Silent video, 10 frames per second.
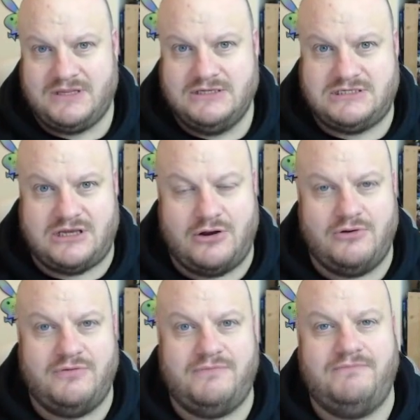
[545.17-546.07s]

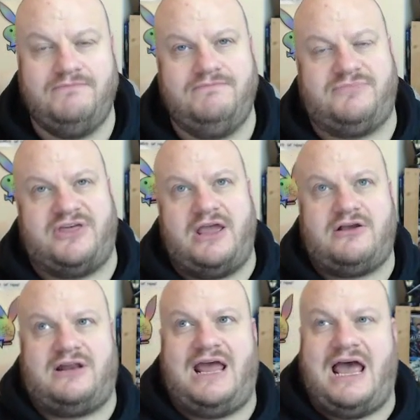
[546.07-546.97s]
So they're
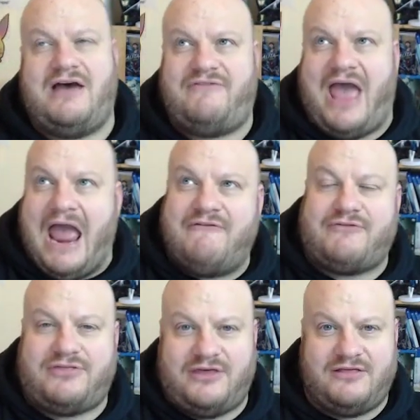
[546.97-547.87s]
going to have
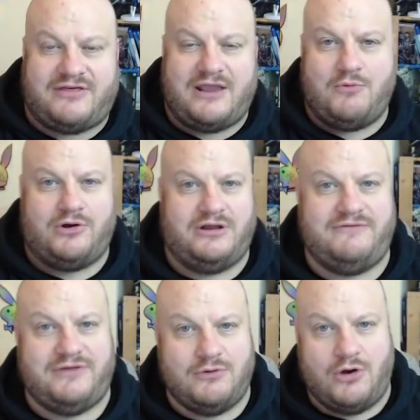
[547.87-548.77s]
everything they want
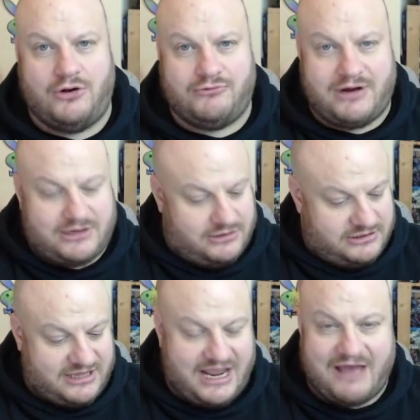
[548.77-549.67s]
of you on
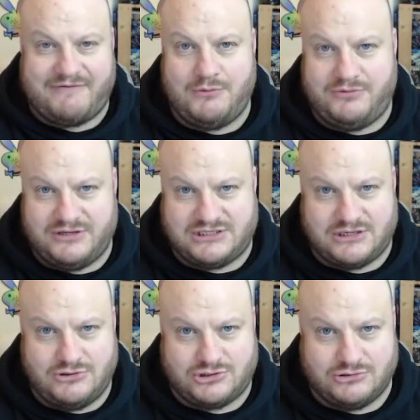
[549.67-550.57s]
record. They have it with the
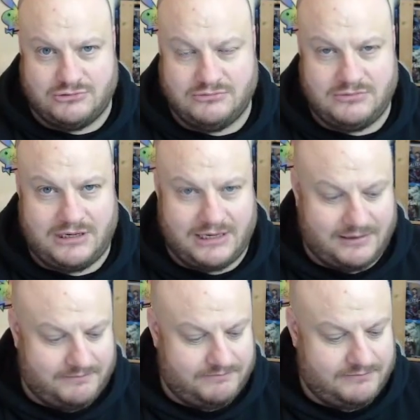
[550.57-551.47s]
social
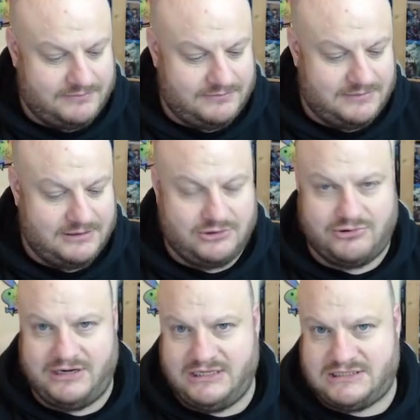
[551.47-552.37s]
um,
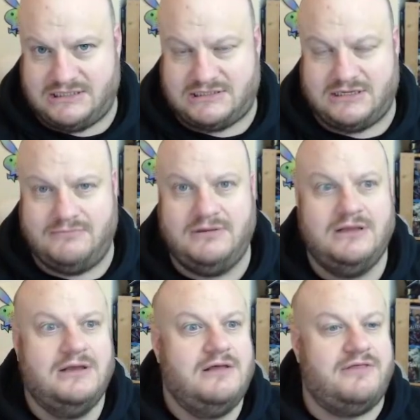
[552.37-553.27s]
credit system.
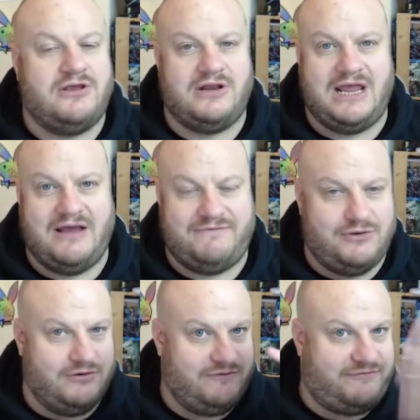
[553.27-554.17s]
They're going to have
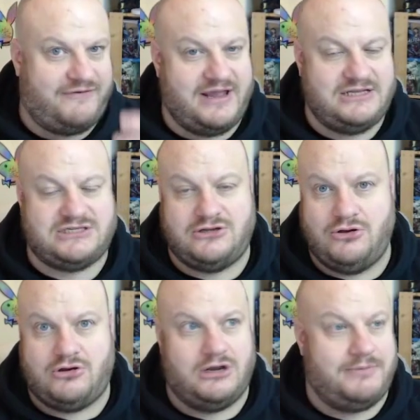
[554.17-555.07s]
your face, so
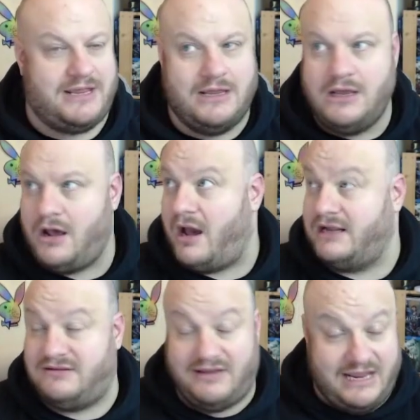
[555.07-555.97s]
you're going to be
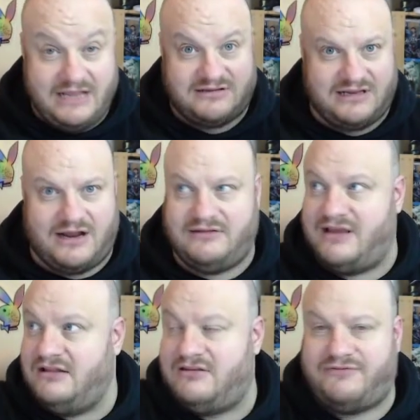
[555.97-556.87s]
easily
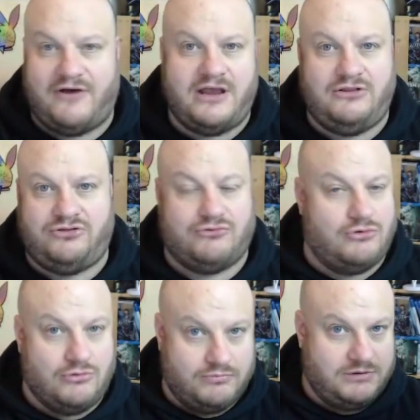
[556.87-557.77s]
identified
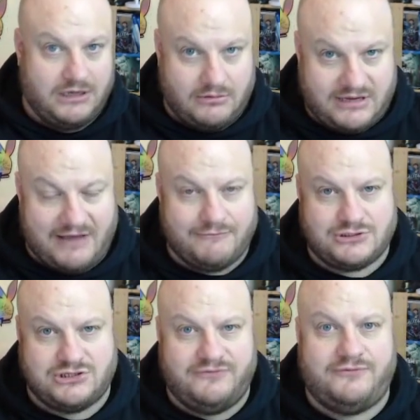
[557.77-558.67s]
through, you know, camera
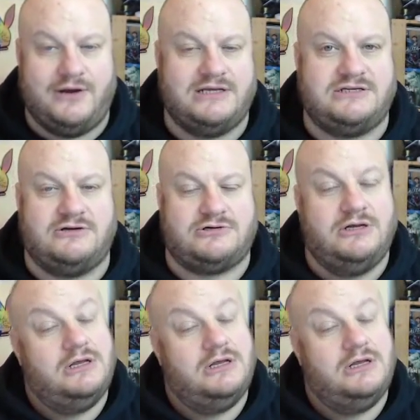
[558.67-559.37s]
software, etc.